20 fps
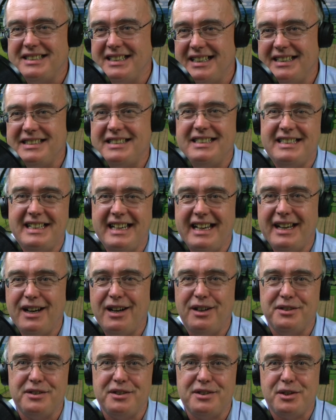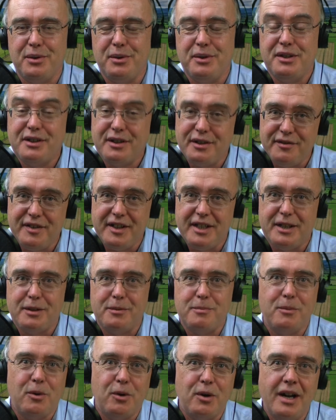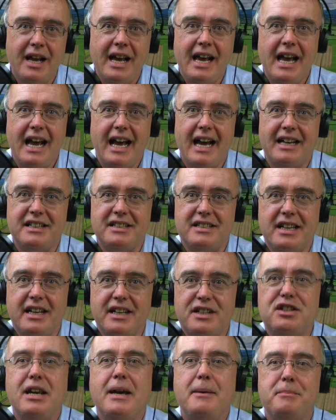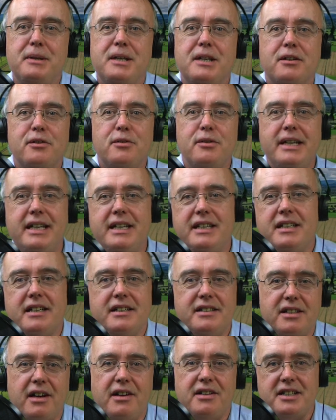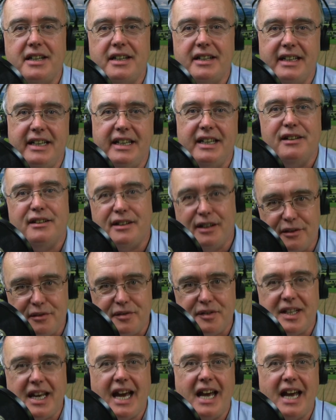today on the show. And you can find out more at championgreen.ie. Look out for the